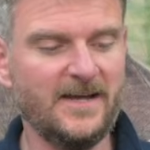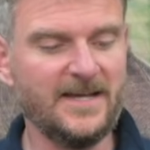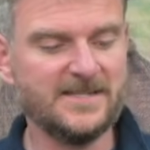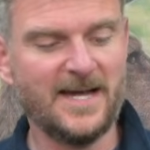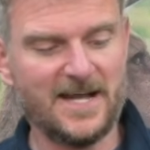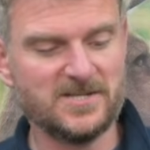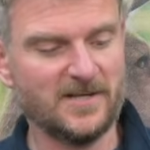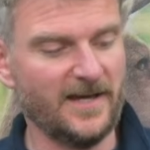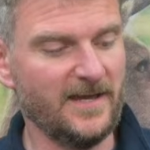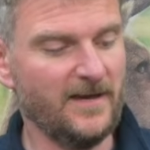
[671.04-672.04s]
It's
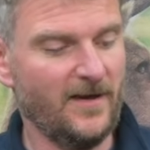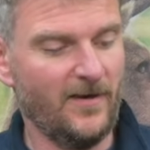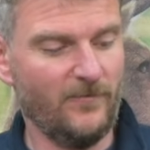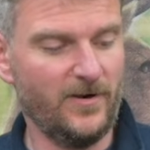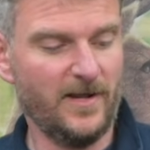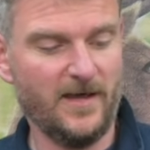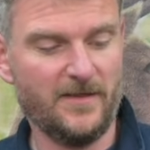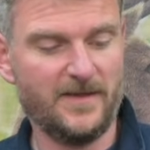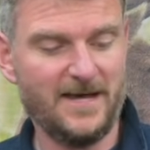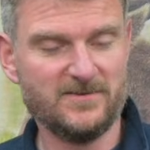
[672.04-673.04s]
actually running
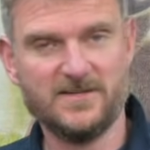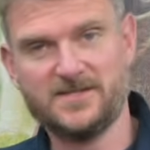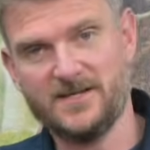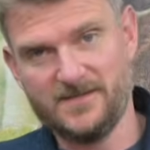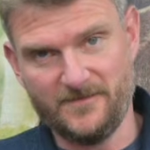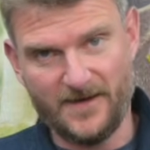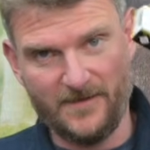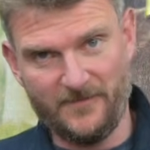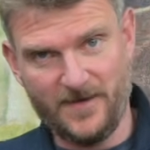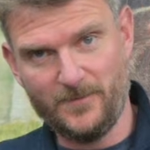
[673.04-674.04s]

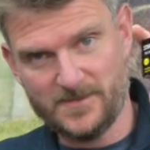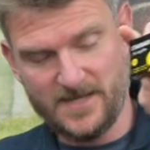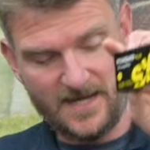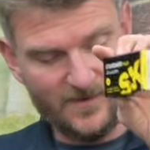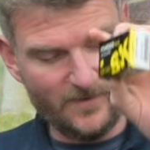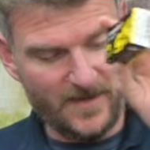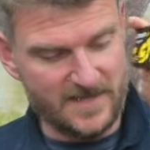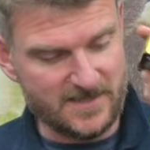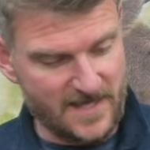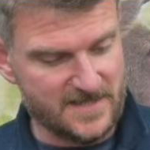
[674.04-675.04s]
1065 feet per second
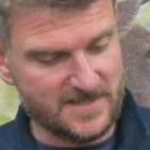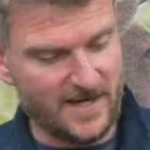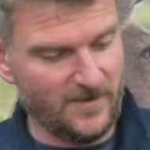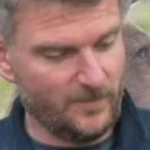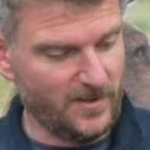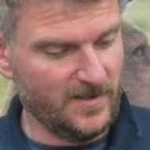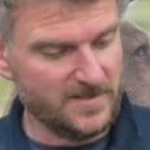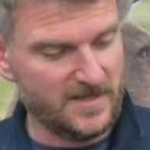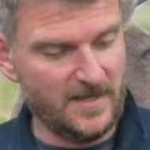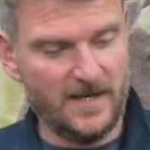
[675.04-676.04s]
with SK Standard
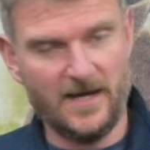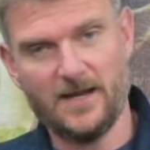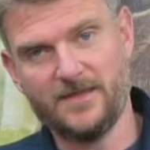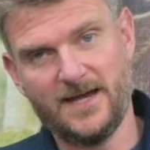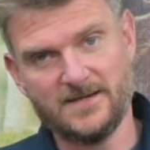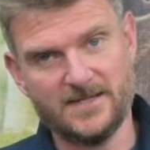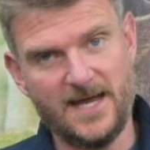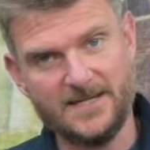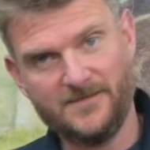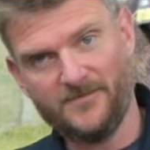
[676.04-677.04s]
Plus and
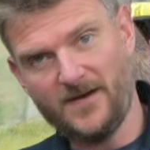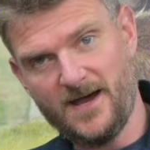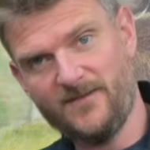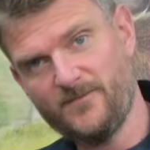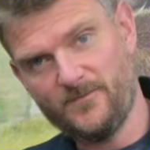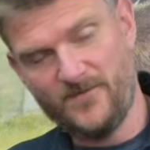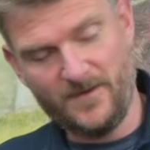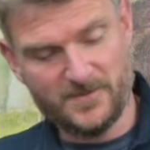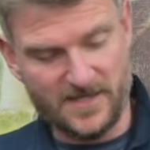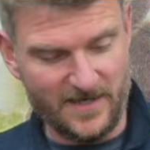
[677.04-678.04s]
1085
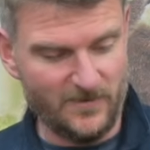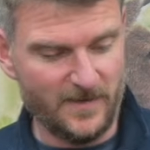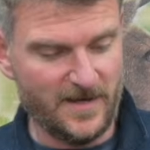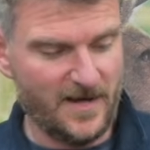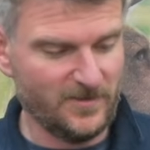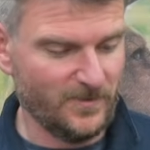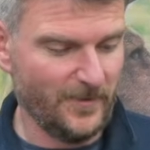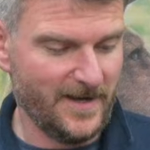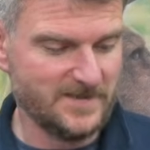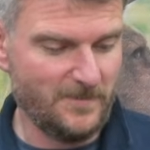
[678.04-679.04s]
feet per second with
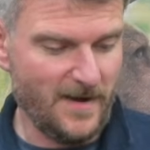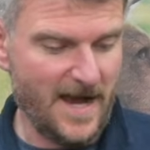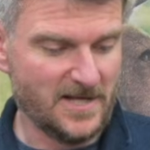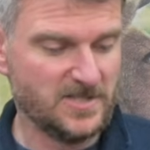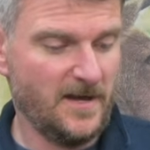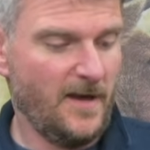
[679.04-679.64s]
RWS Match.